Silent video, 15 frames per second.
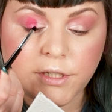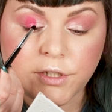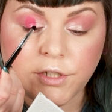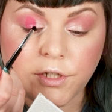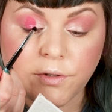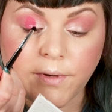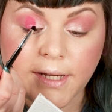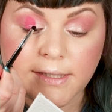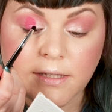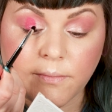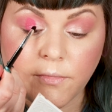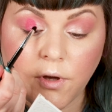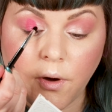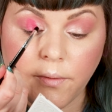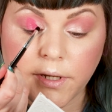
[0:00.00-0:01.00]
to do is
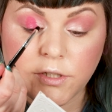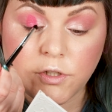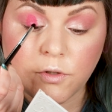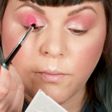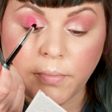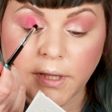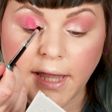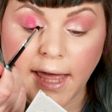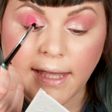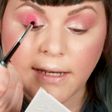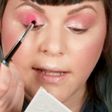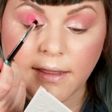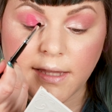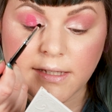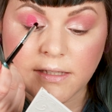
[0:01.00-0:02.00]
I'm going to
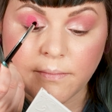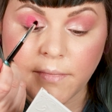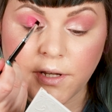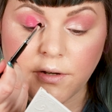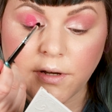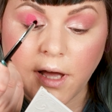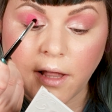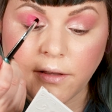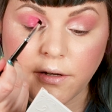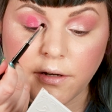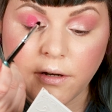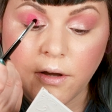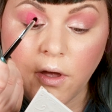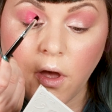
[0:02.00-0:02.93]
blend this middle color